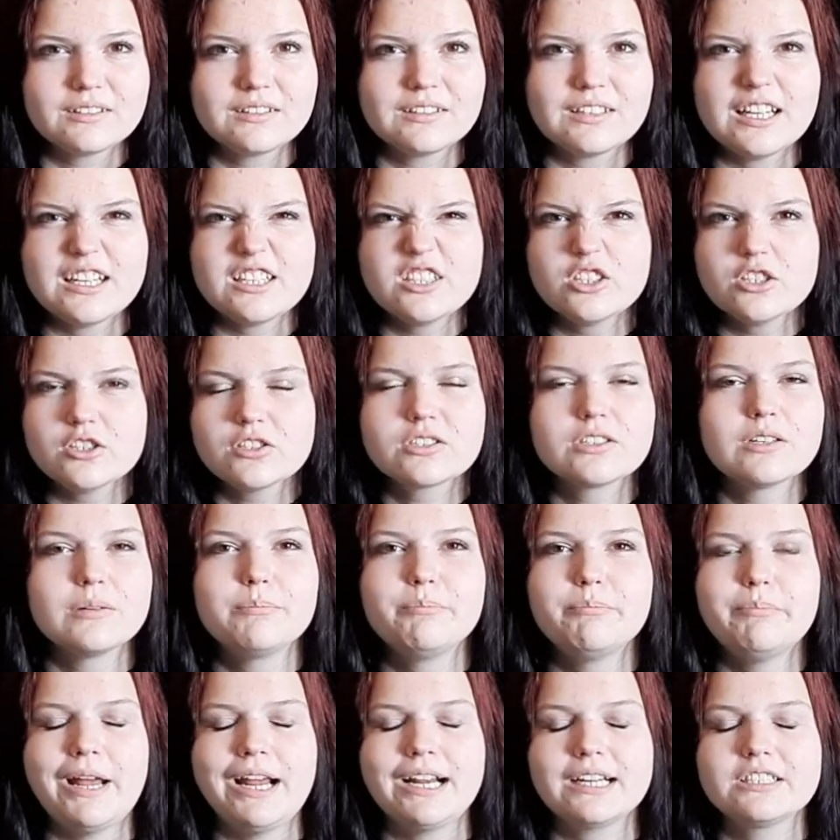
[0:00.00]
that's just a
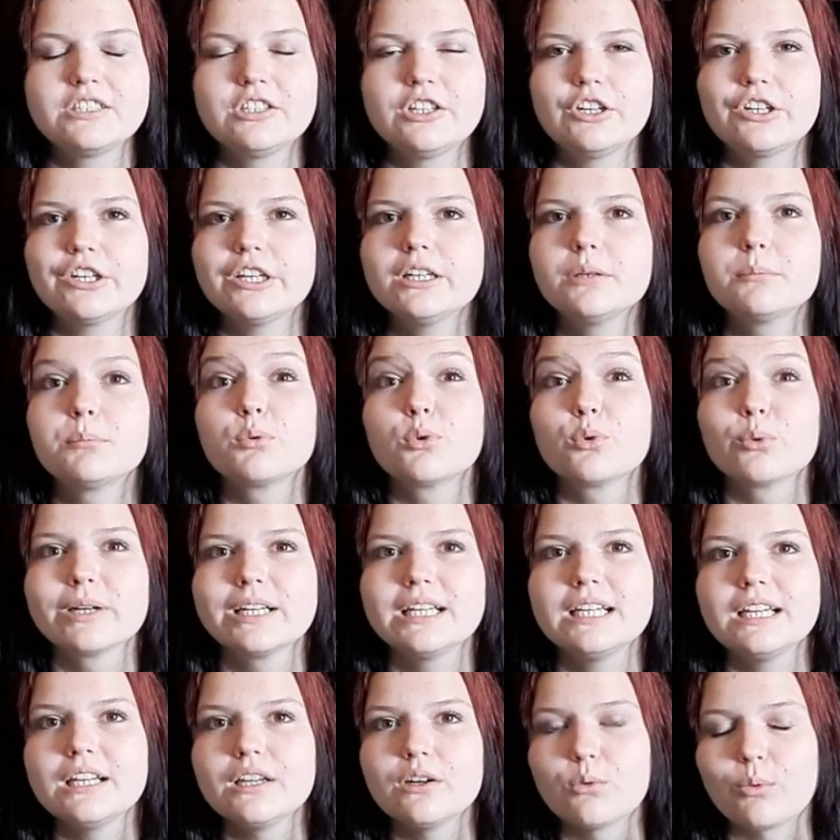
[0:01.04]
bacteria
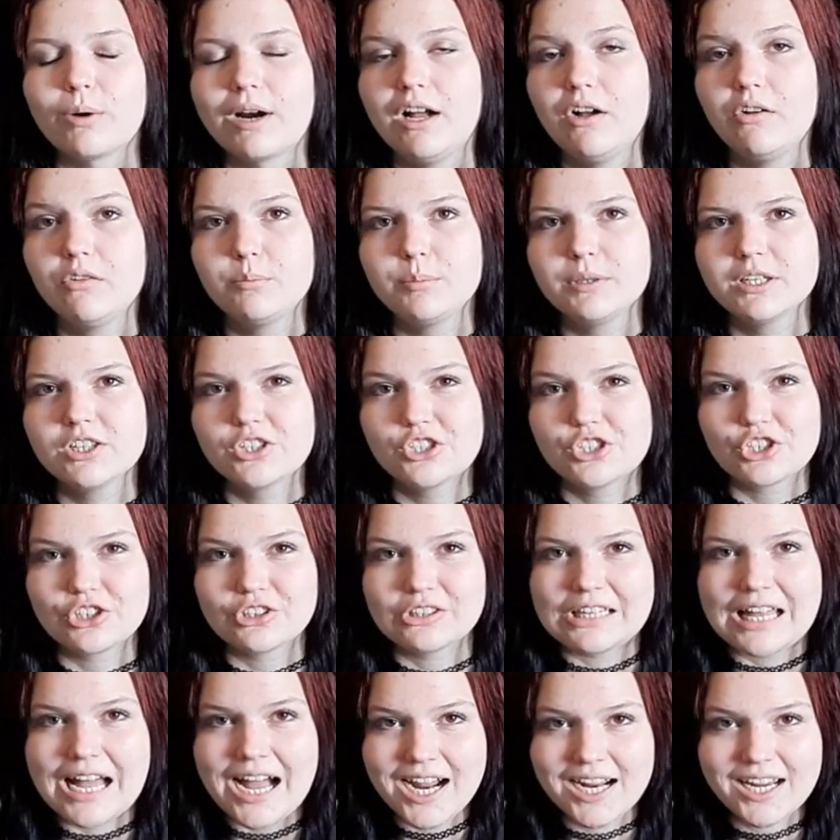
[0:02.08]
breeding ground because you're
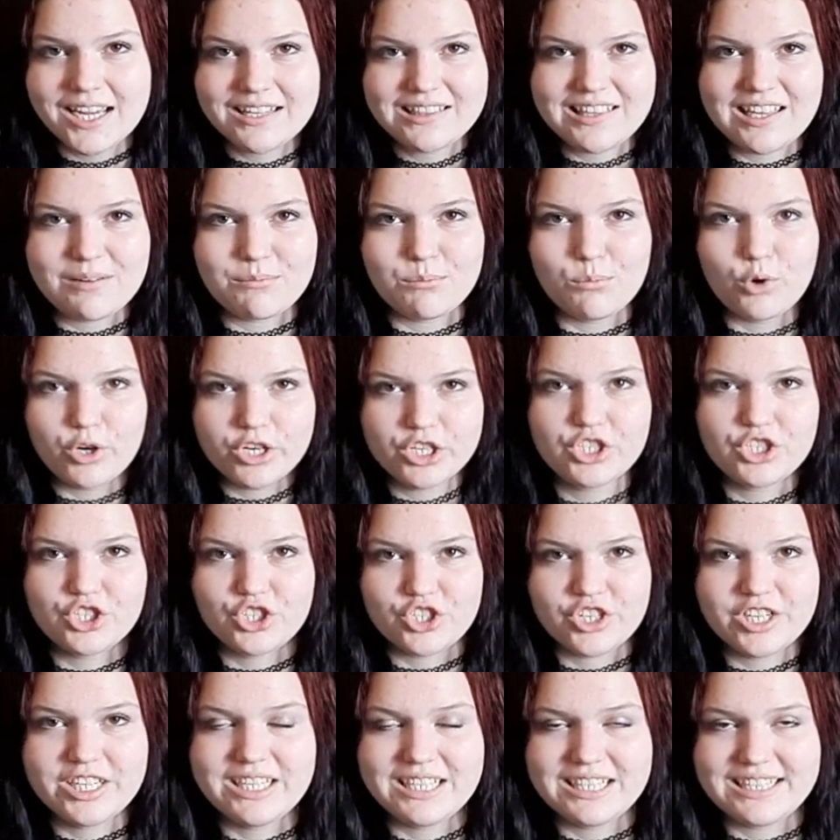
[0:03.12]
locking that
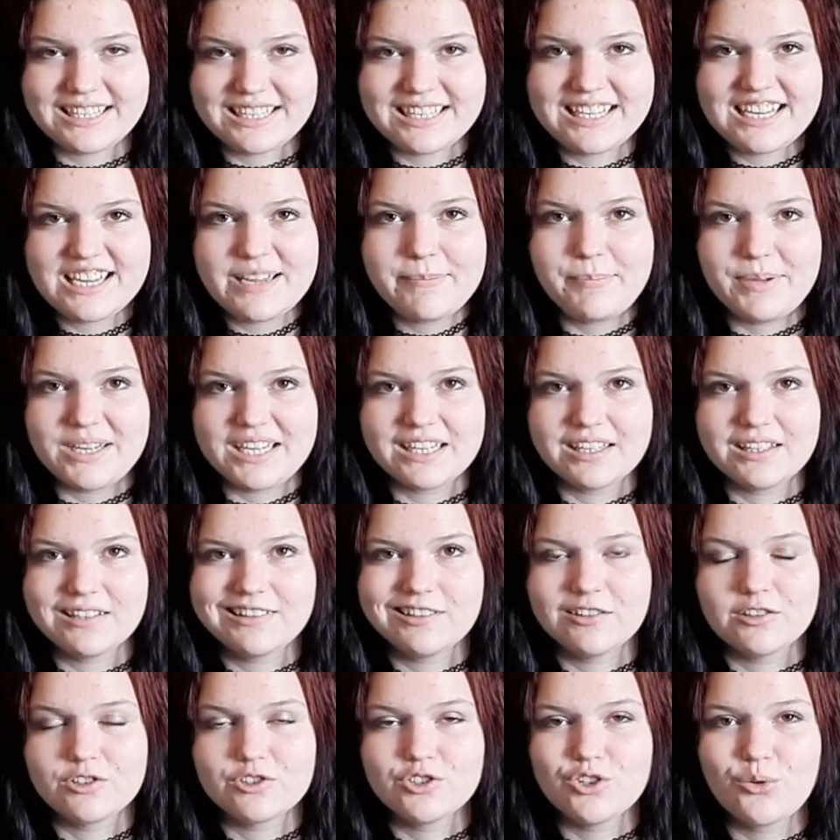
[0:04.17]
moisture in and keeping it.
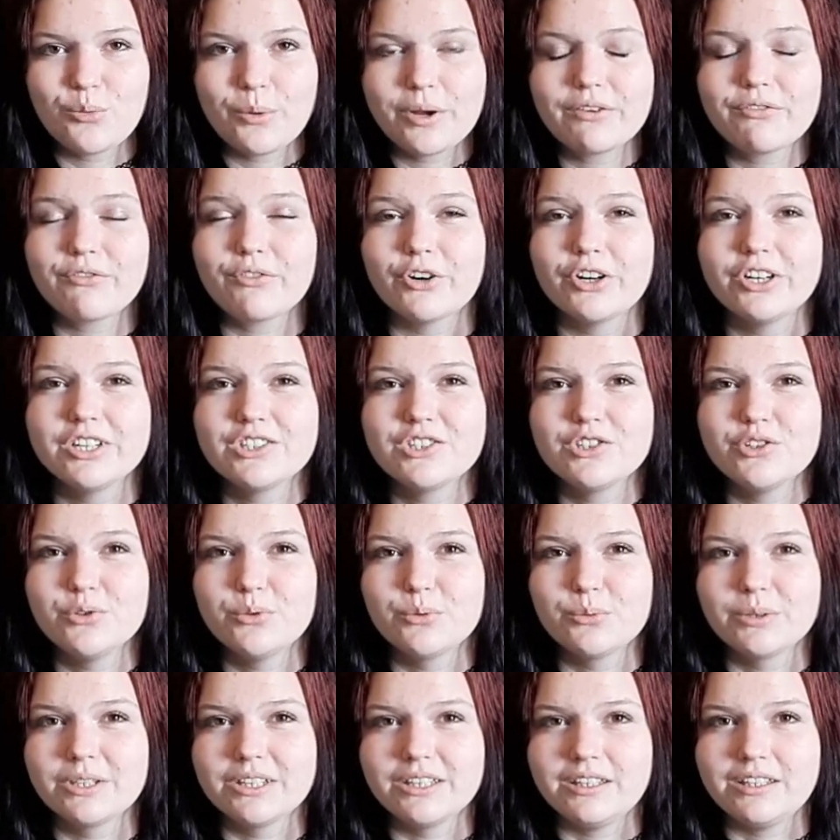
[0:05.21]
There's no way for it to
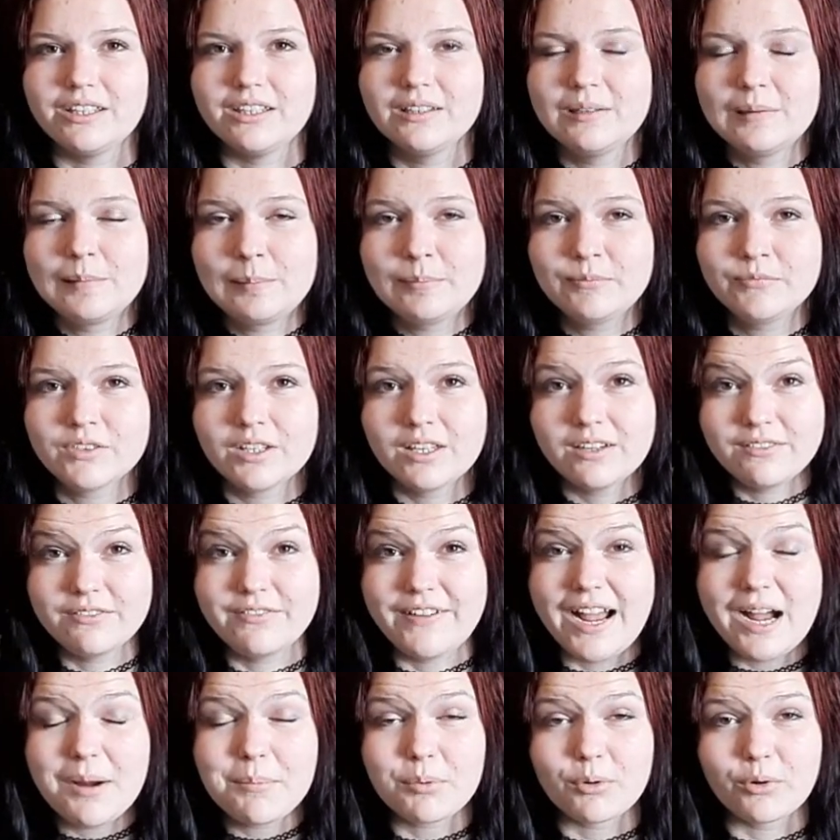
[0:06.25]
really
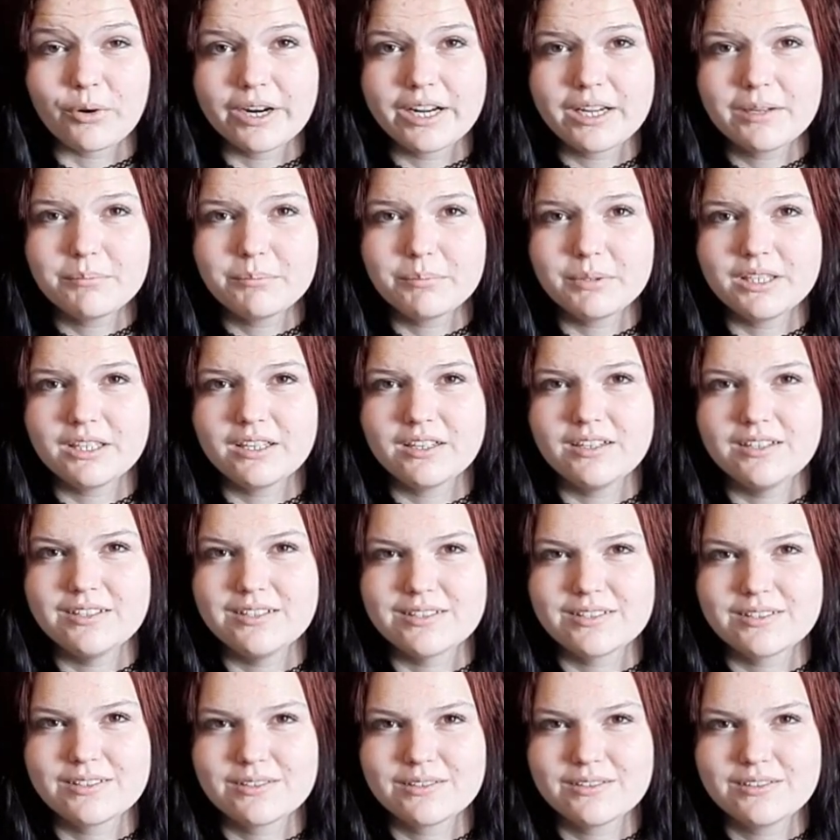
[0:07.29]
evaporate
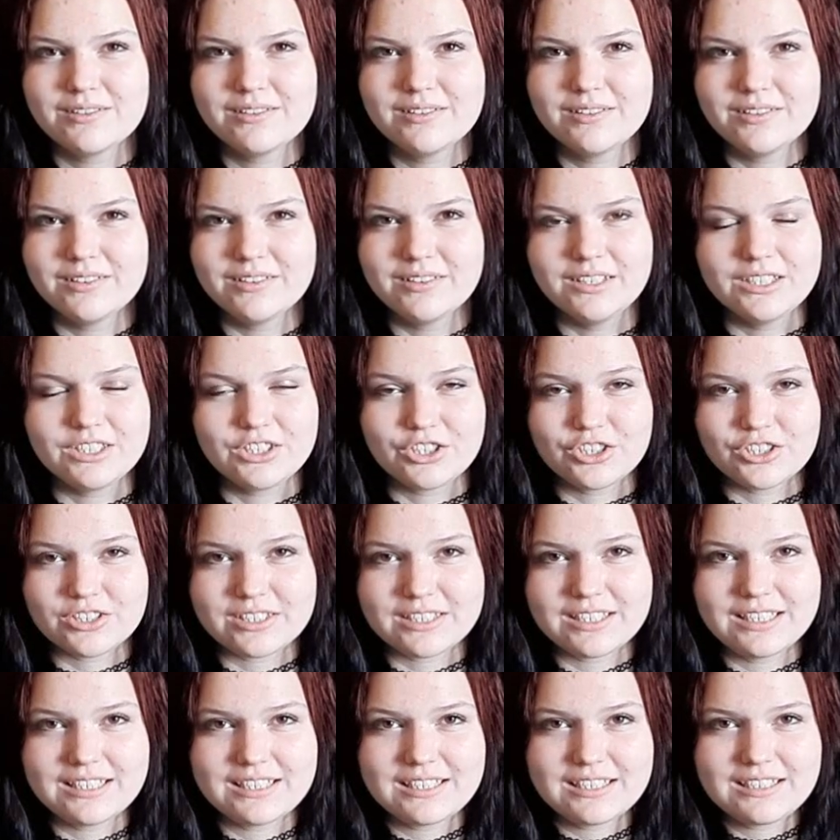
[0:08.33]
because it just
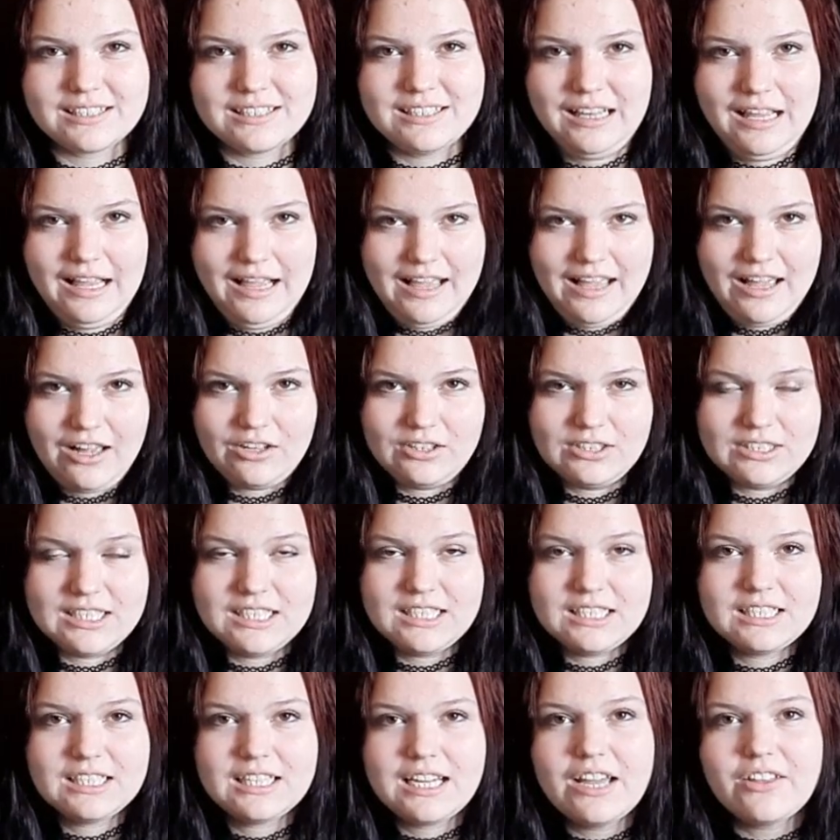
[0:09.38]
gets held
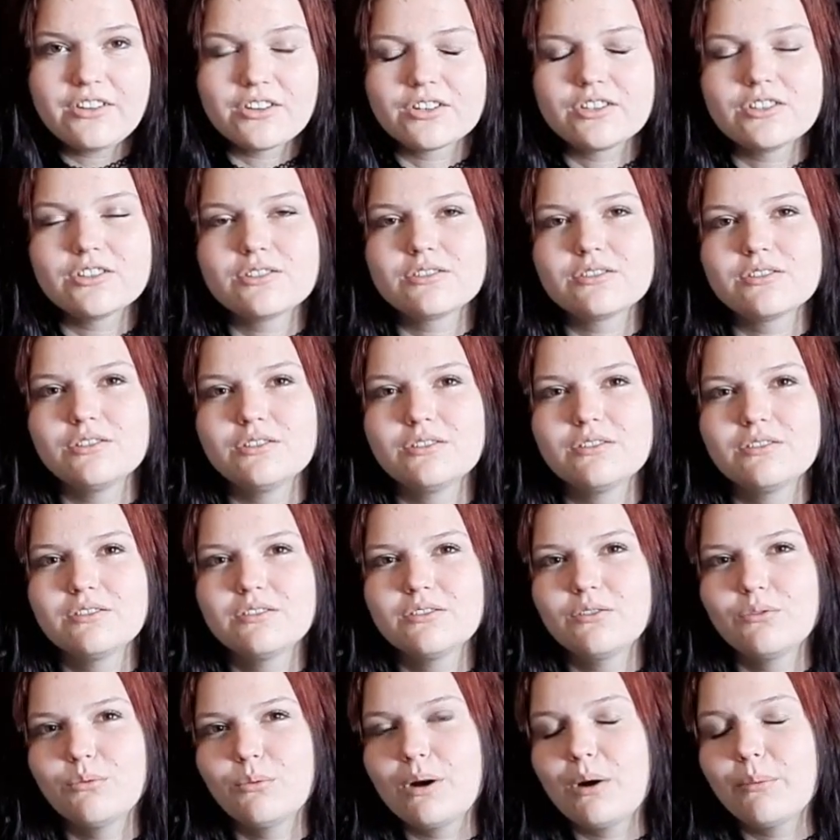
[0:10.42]
in together, because
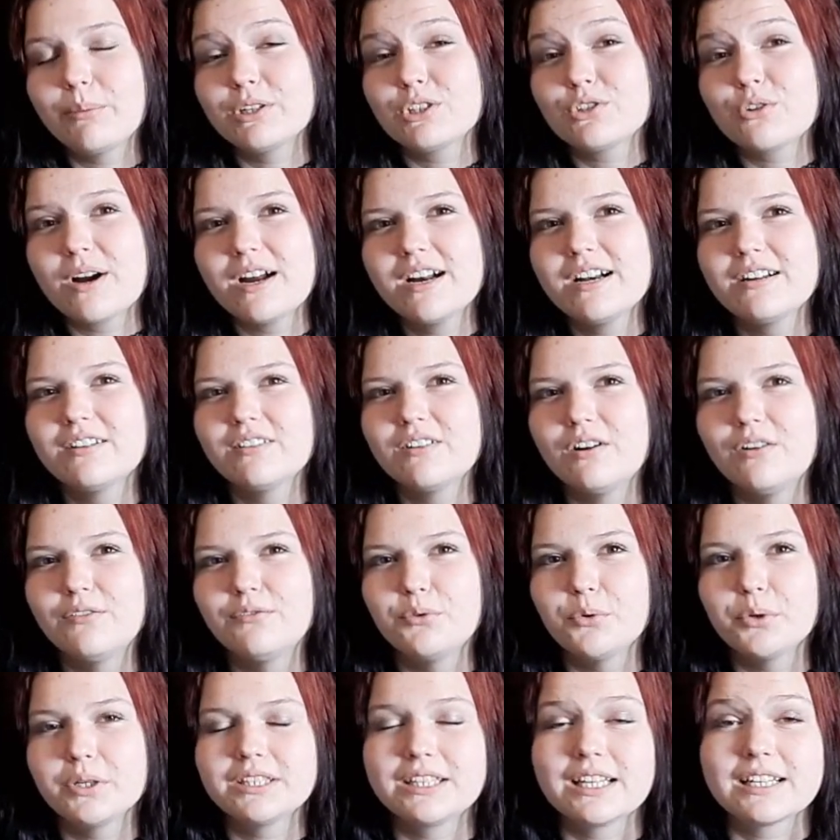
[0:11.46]
while we try to
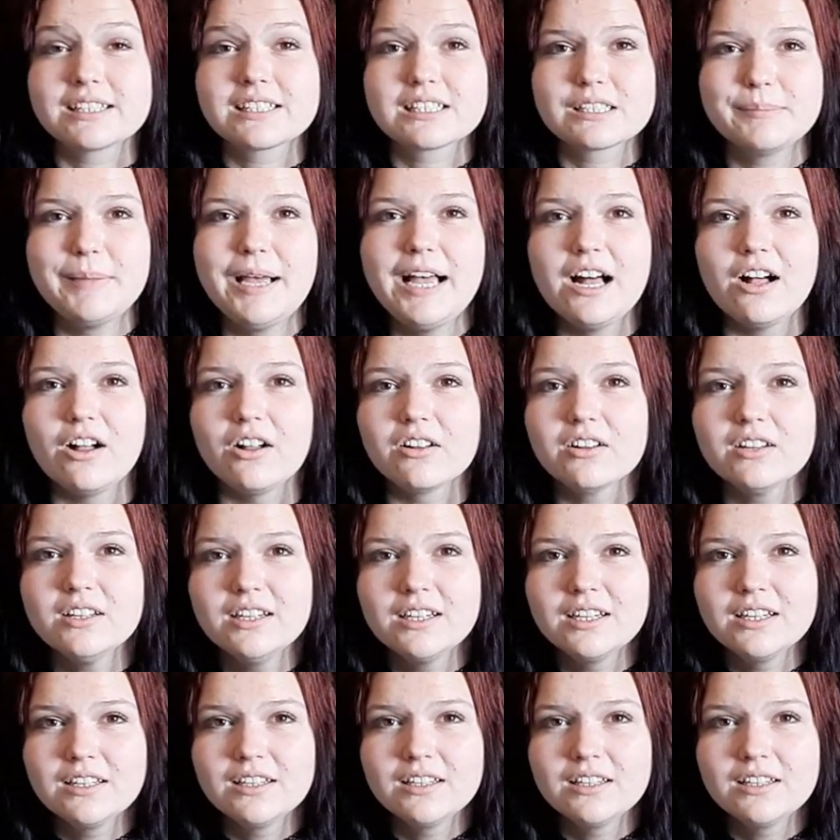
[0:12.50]
avoid that smell,